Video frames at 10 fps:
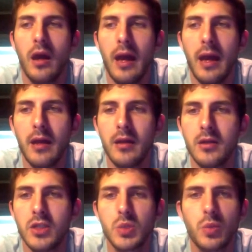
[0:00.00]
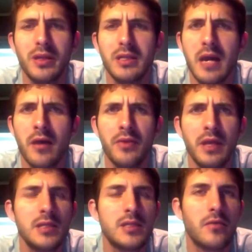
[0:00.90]
and just what the town
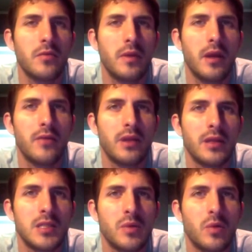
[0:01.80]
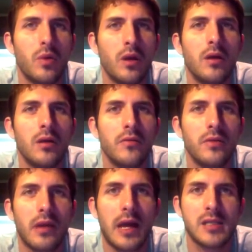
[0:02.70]
thinks of them, and everything that's been going on over
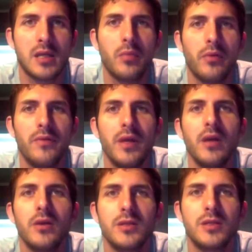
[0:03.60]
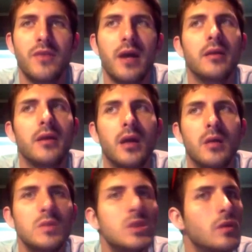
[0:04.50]
the last couple of years finally
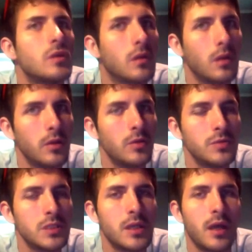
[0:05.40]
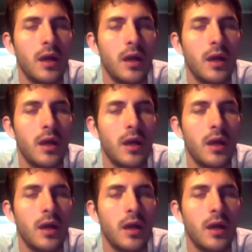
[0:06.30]
comes to a close.